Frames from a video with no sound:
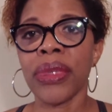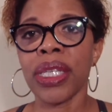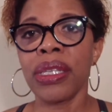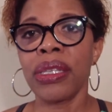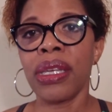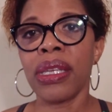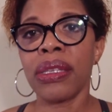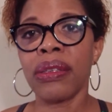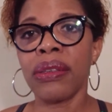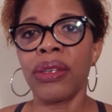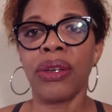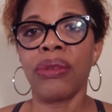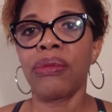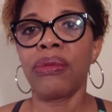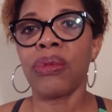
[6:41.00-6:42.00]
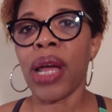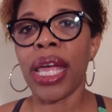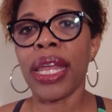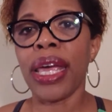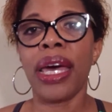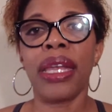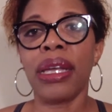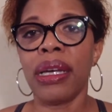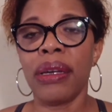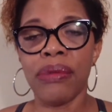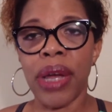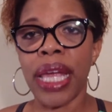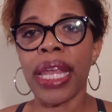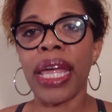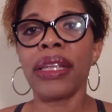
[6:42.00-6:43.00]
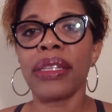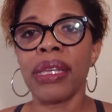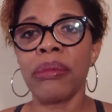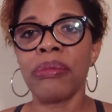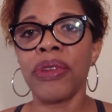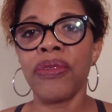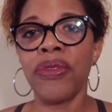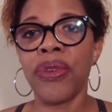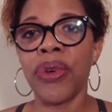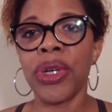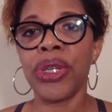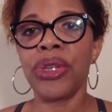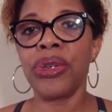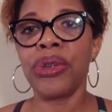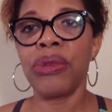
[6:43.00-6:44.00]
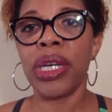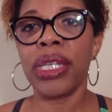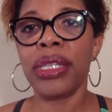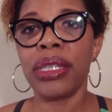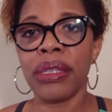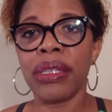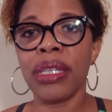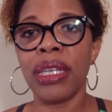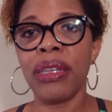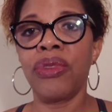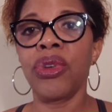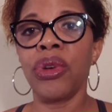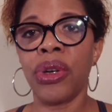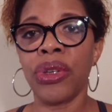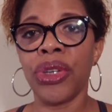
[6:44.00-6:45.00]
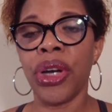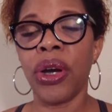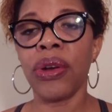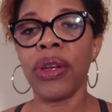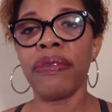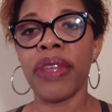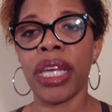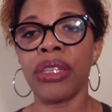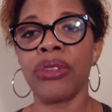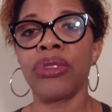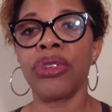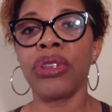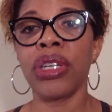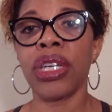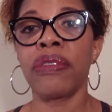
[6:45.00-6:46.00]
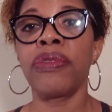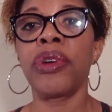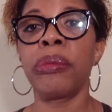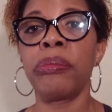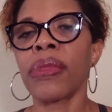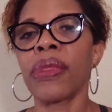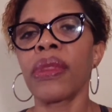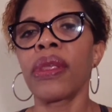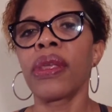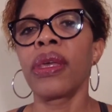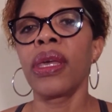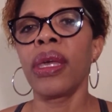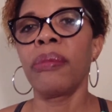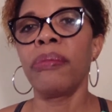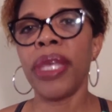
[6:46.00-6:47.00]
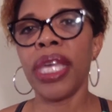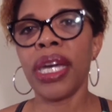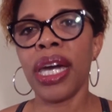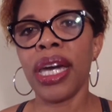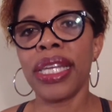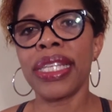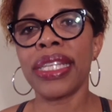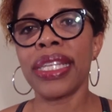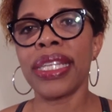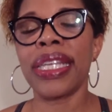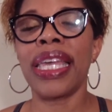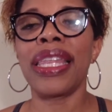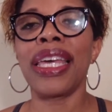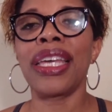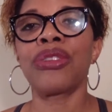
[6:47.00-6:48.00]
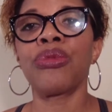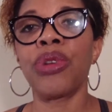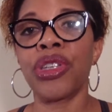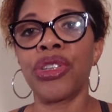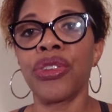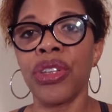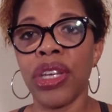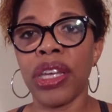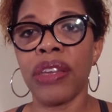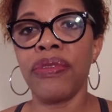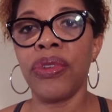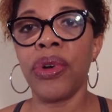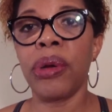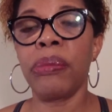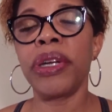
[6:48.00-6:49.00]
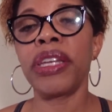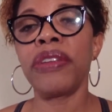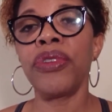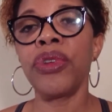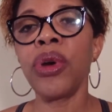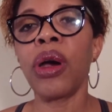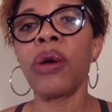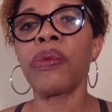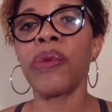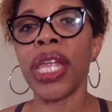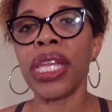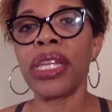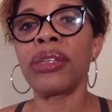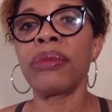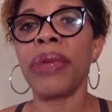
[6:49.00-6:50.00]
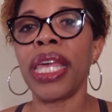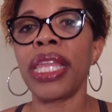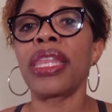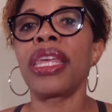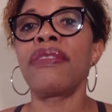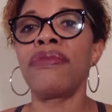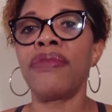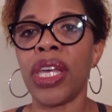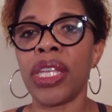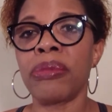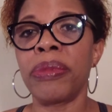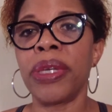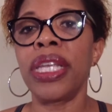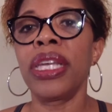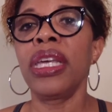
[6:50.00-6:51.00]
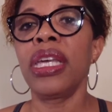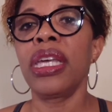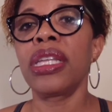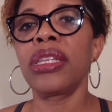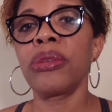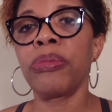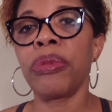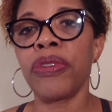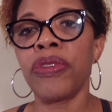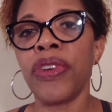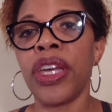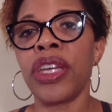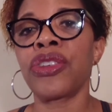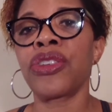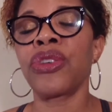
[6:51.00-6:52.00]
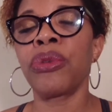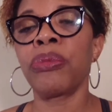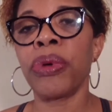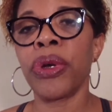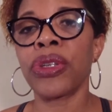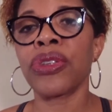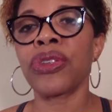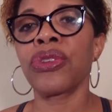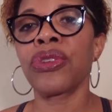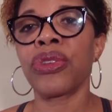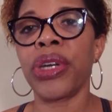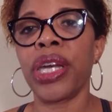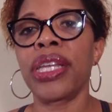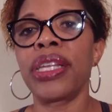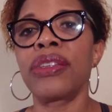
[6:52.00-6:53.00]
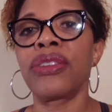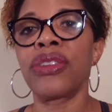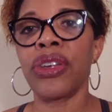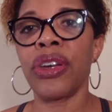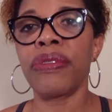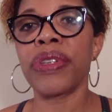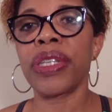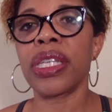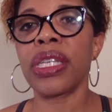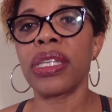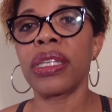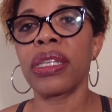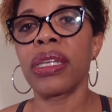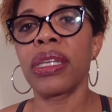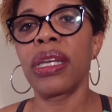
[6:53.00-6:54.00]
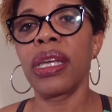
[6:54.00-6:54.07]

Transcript: just write out something for you and just leave you on your own. If that's what you're looking for, be honest and say that's what you're looking for. But if you are ready to make the investment into professional personal training services,